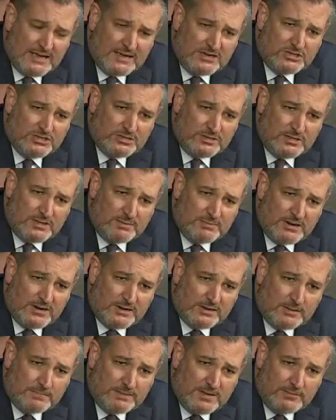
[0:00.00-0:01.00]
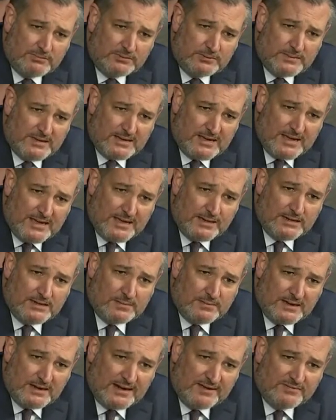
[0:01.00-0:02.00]
obligation to the American people to be candid
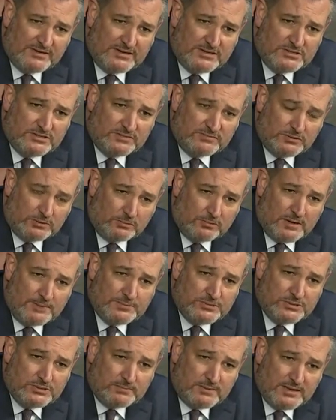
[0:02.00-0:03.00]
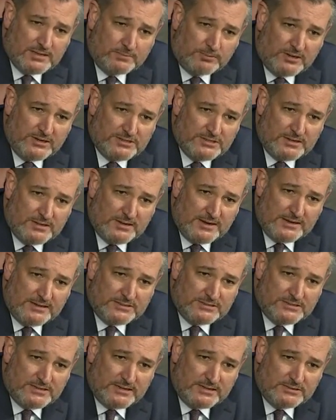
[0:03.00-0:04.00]
about evidence of corruption by the President of the
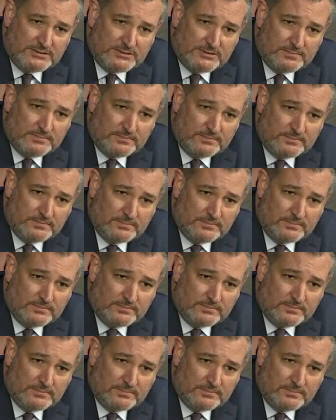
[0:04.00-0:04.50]
United States?